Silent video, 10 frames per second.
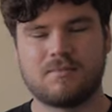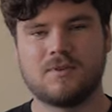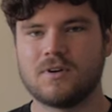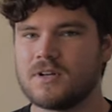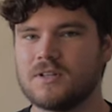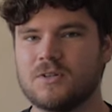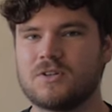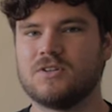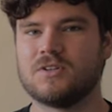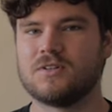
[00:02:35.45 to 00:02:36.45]
you're gonna look
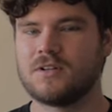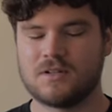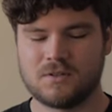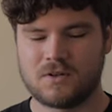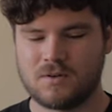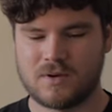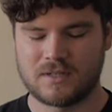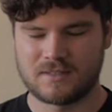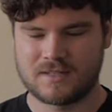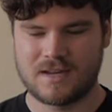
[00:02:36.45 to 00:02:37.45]
good. You're gonna look good
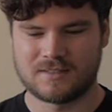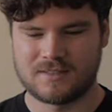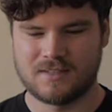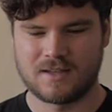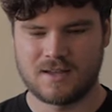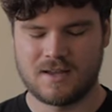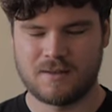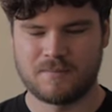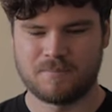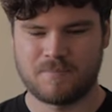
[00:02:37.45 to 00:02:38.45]
wearing this kind of thing.
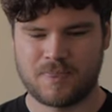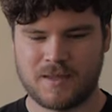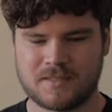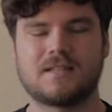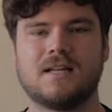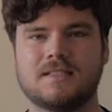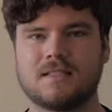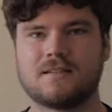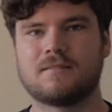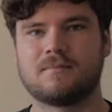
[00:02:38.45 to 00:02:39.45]
It's a
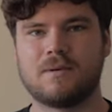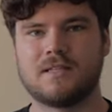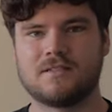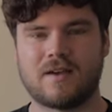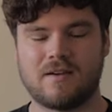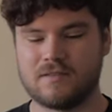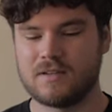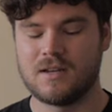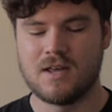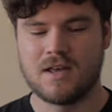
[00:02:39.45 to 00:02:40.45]
classic piece of
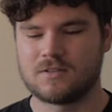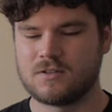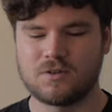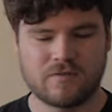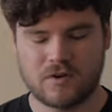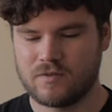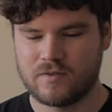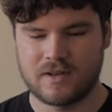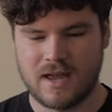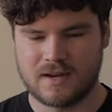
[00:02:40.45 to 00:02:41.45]
outfit. So I took a photo of
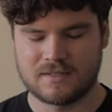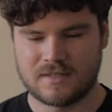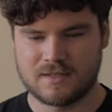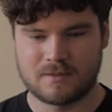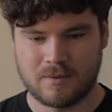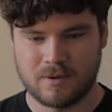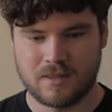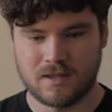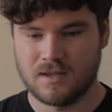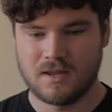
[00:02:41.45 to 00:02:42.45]
it and I sent it to my
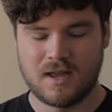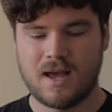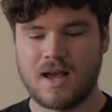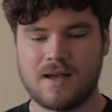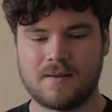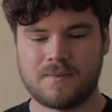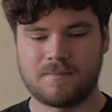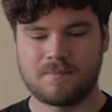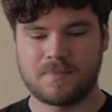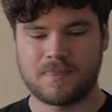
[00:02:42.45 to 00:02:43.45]
brother.
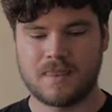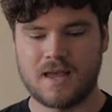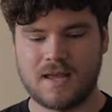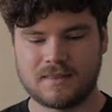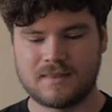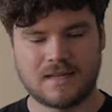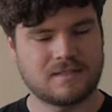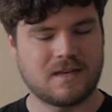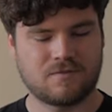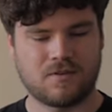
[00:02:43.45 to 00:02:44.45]
And that's
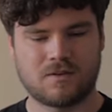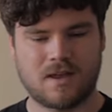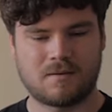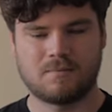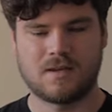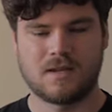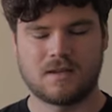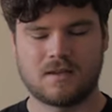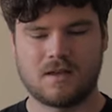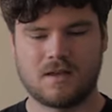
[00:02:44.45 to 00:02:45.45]
how the photo came to be.
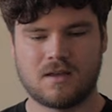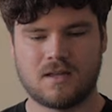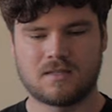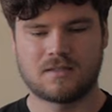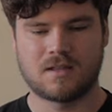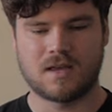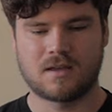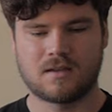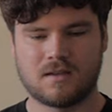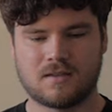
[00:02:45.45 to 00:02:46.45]
It's
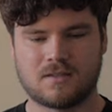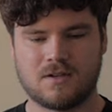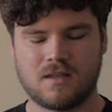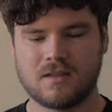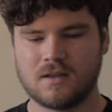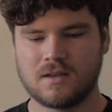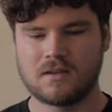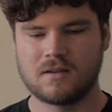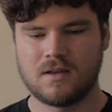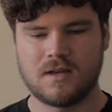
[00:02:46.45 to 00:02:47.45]
like, it's
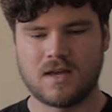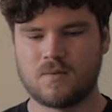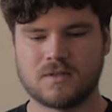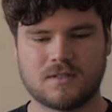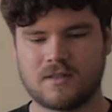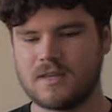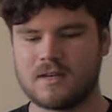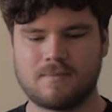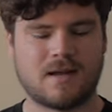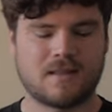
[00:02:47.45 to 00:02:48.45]
nothing, I wasn't thinking
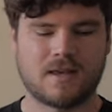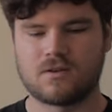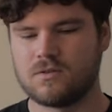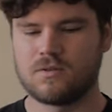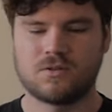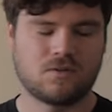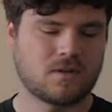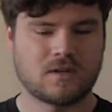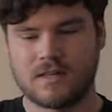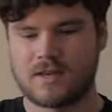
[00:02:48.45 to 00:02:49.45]
about like, oh, you know,
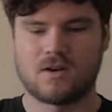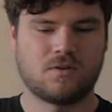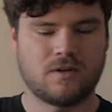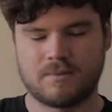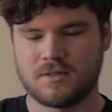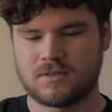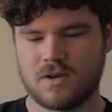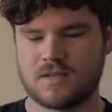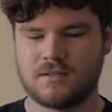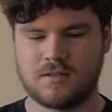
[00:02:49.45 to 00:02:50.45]
I gotta like hold up this
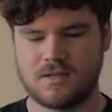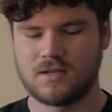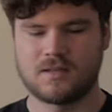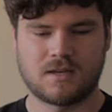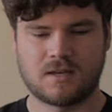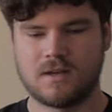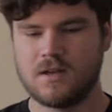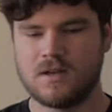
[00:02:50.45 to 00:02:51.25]
crazy thing and like